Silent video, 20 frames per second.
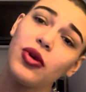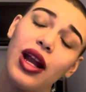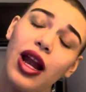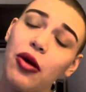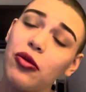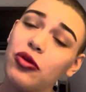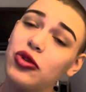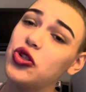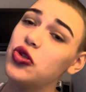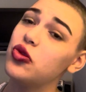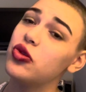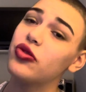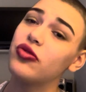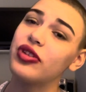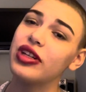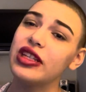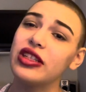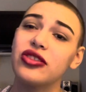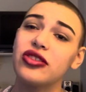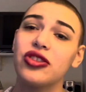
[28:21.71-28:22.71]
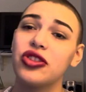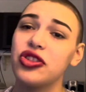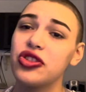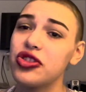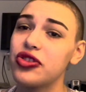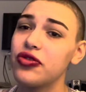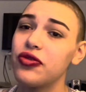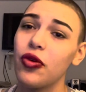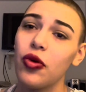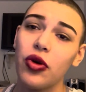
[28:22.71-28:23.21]
I will do the research
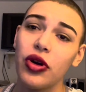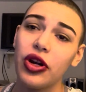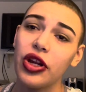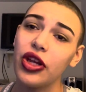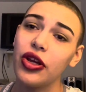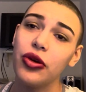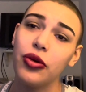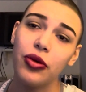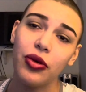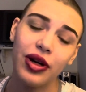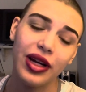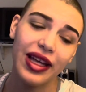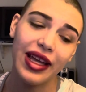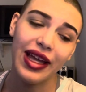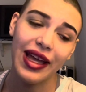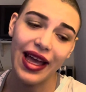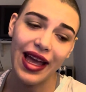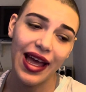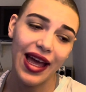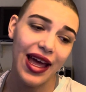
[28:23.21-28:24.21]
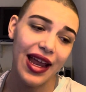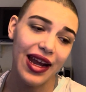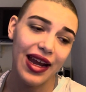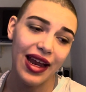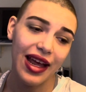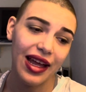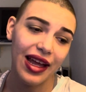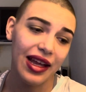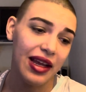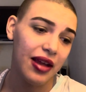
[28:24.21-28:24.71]
for you
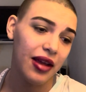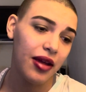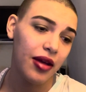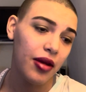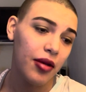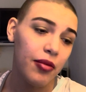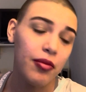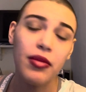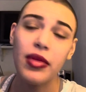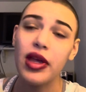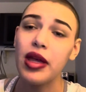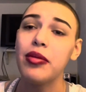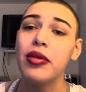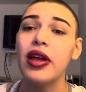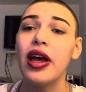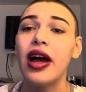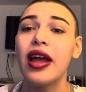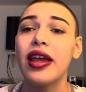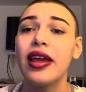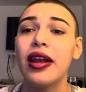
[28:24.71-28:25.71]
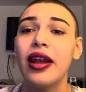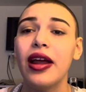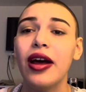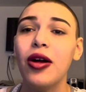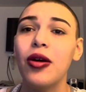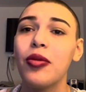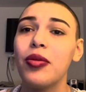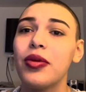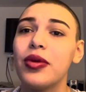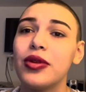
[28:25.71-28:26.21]
and maybe I can
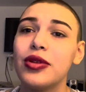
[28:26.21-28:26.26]
help.